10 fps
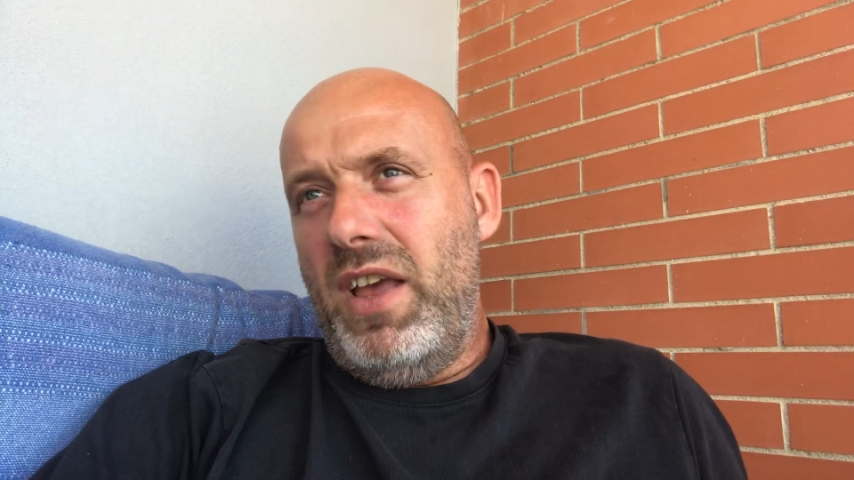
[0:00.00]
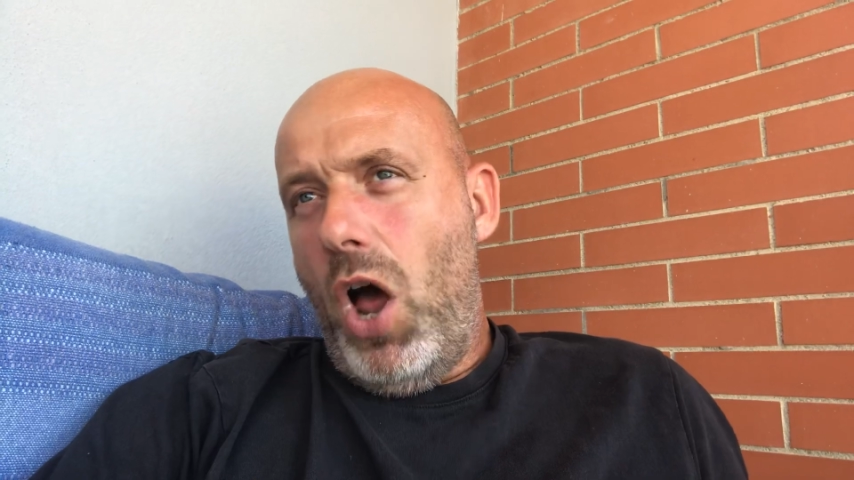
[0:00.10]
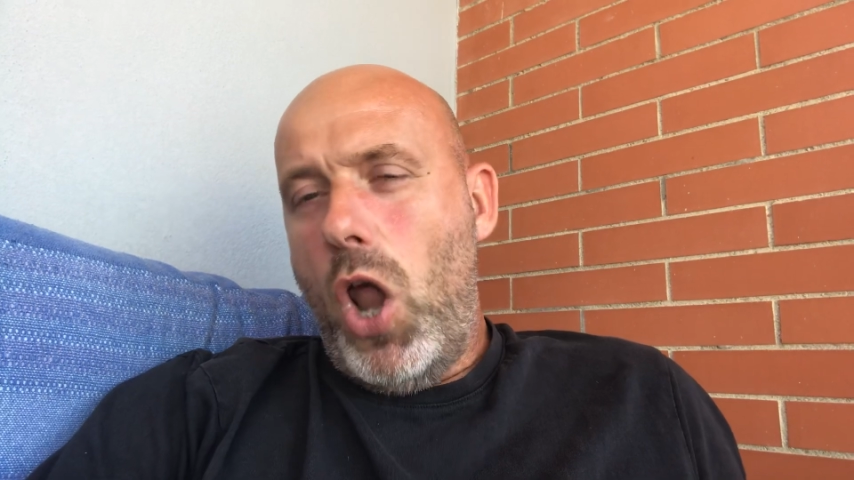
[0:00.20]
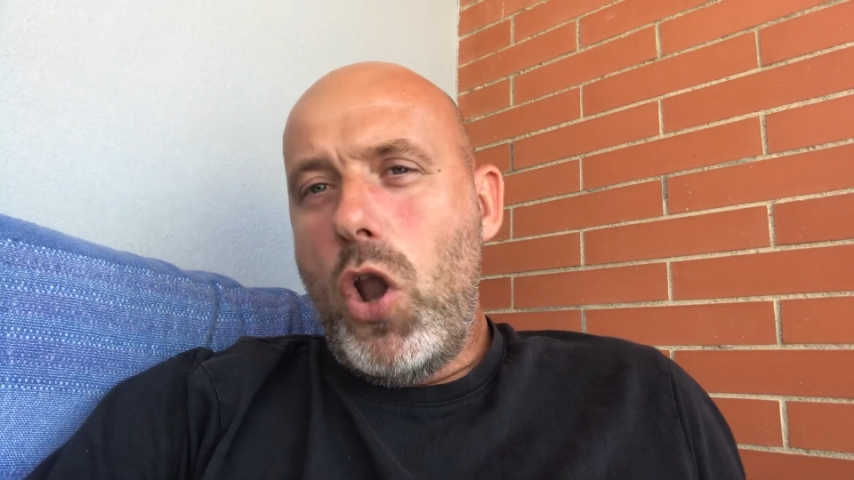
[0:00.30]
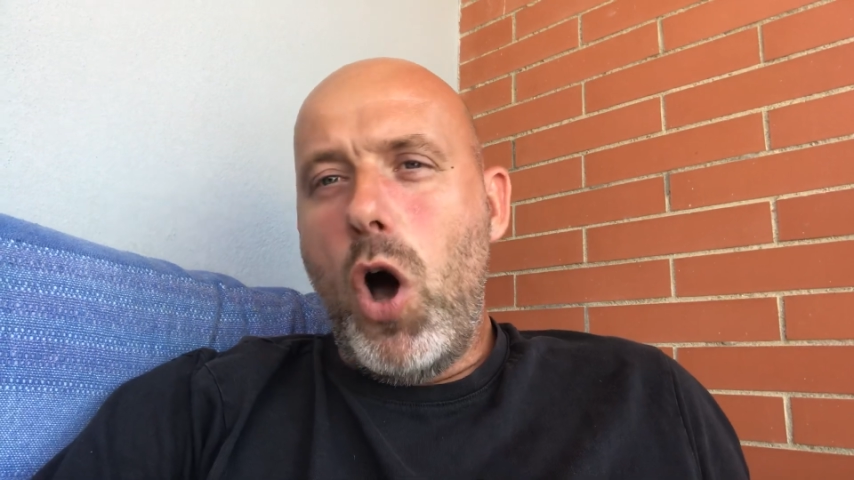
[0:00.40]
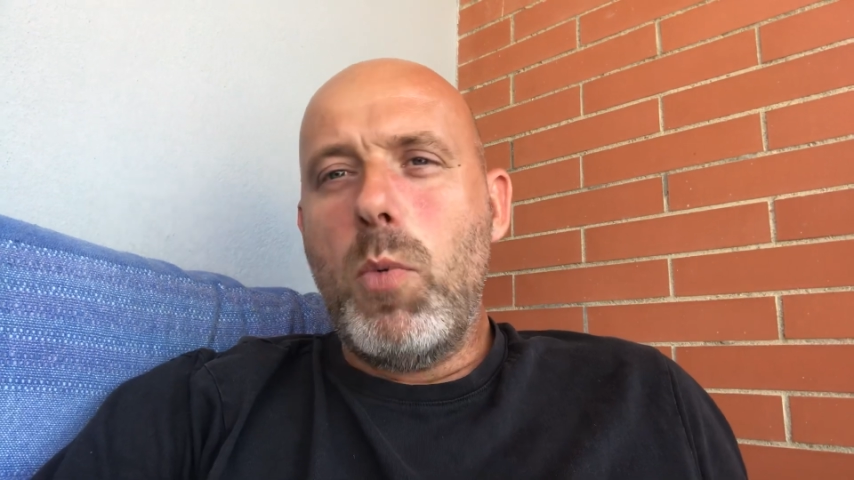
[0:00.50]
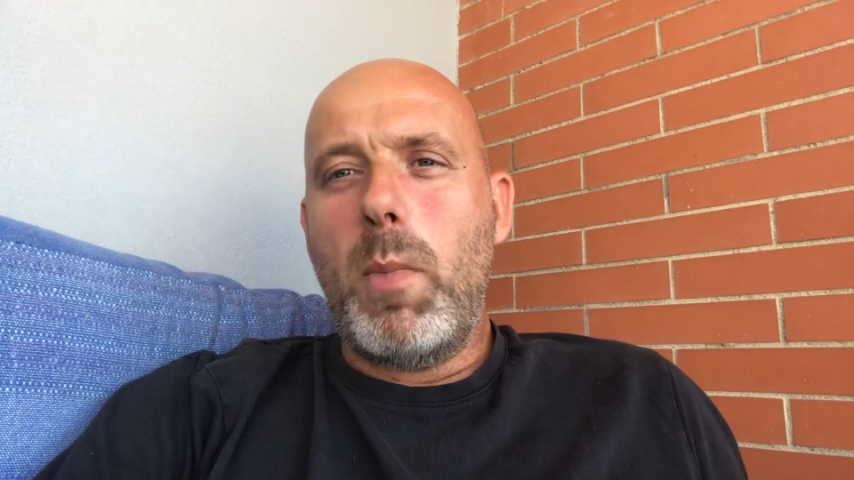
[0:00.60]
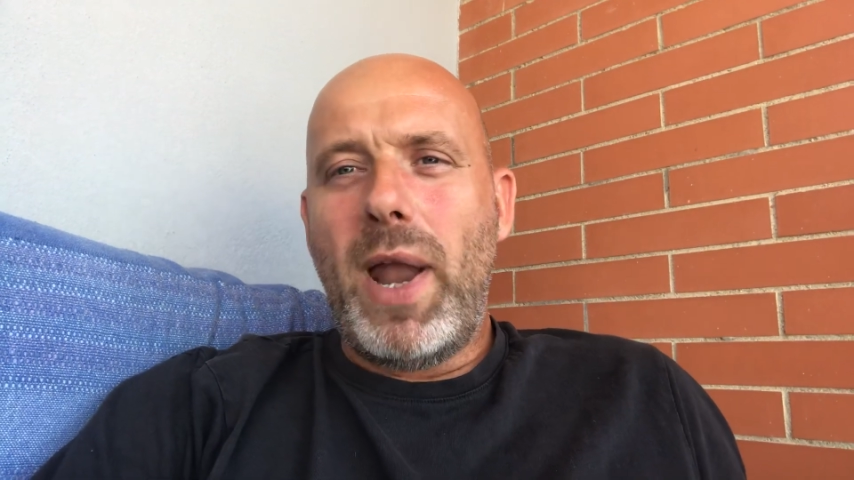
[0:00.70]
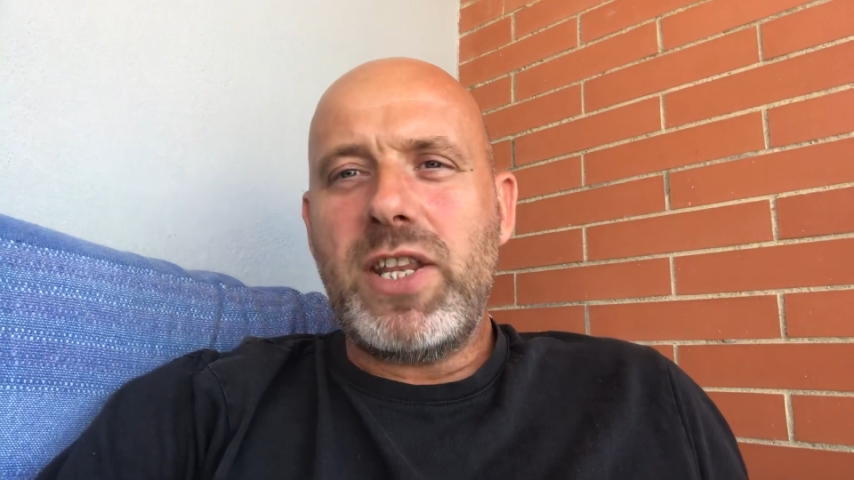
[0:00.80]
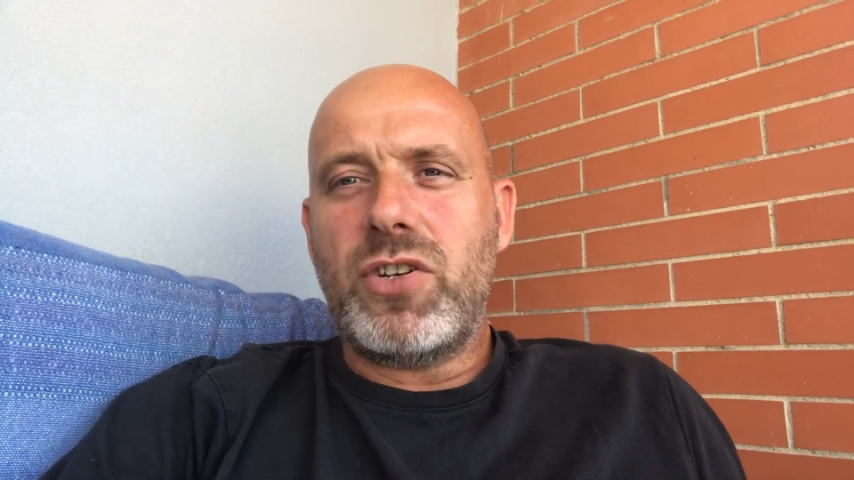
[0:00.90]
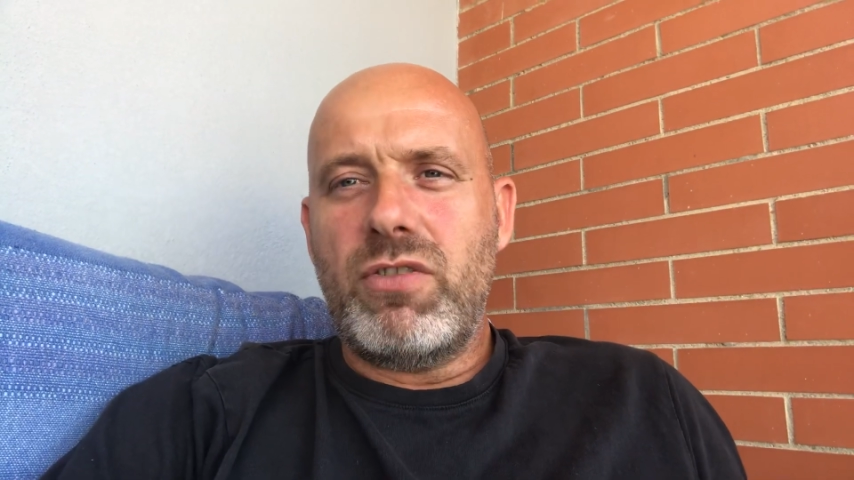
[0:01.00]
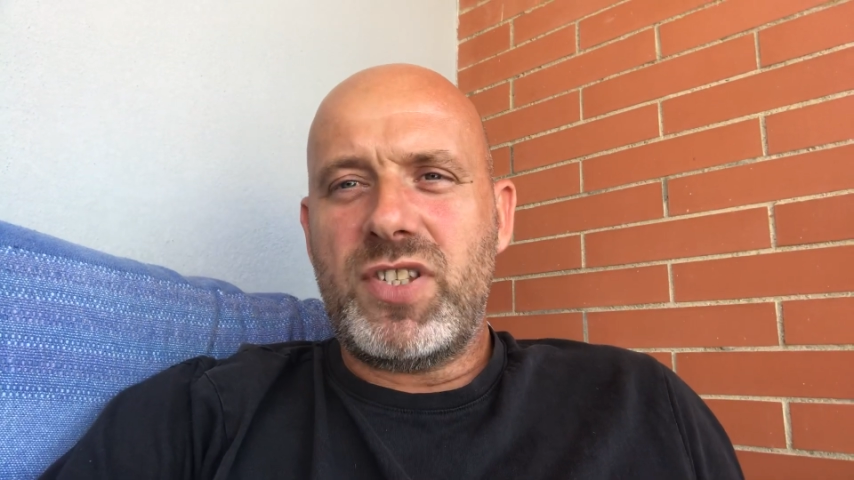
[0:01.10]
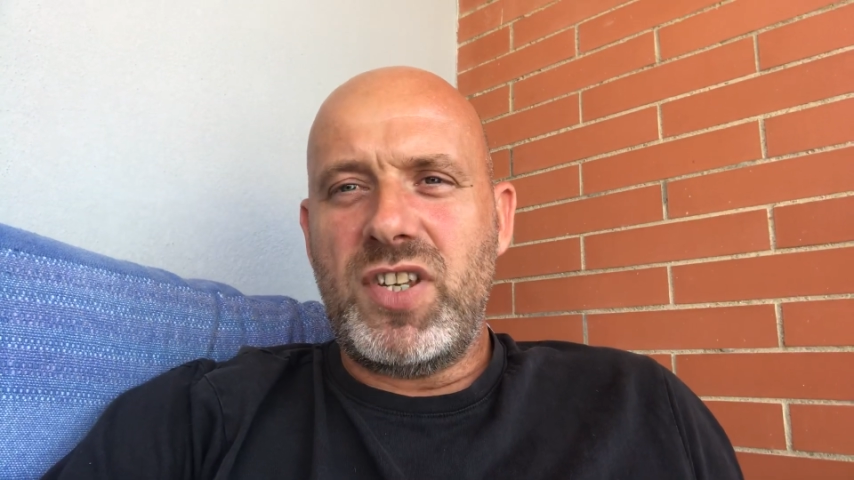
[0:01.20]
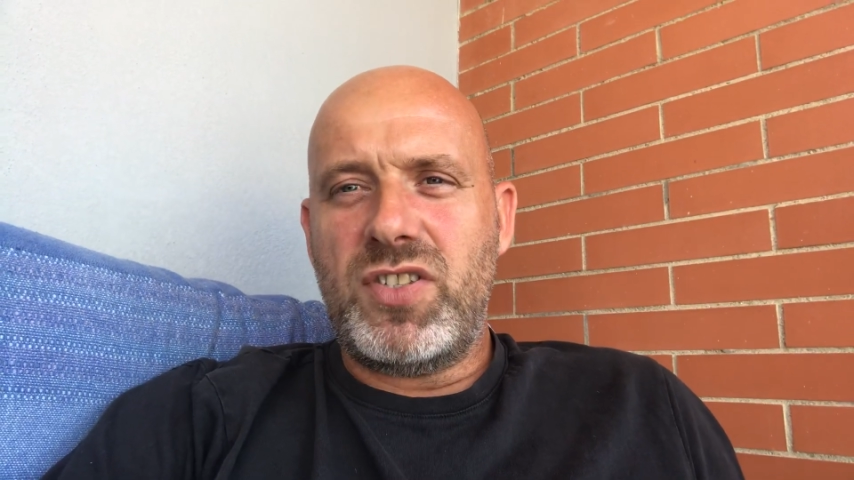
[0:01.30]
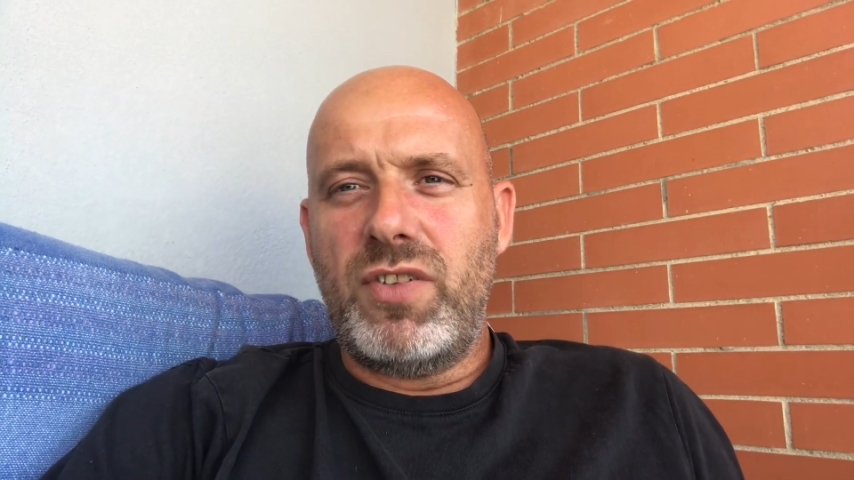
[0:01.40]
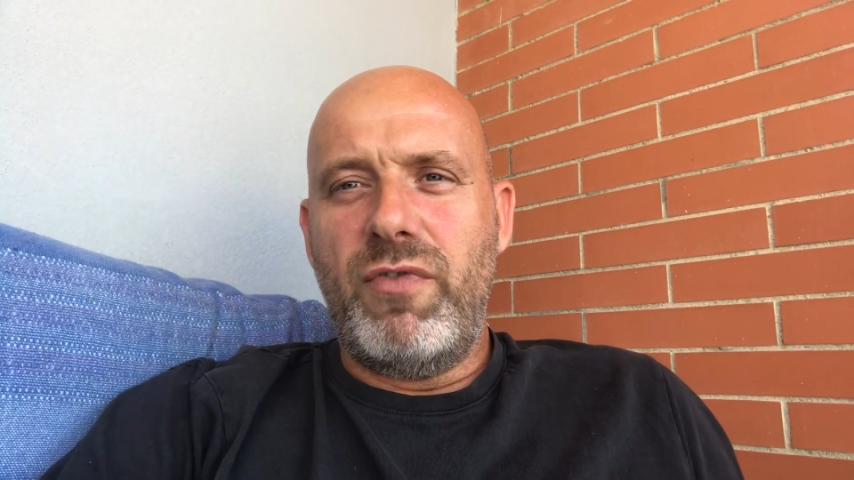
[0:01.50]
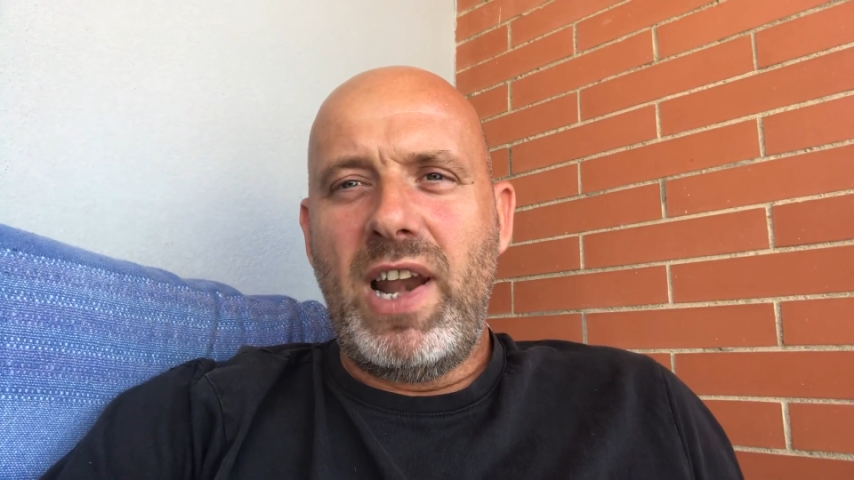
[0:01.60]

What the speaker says: a normal manager-assistant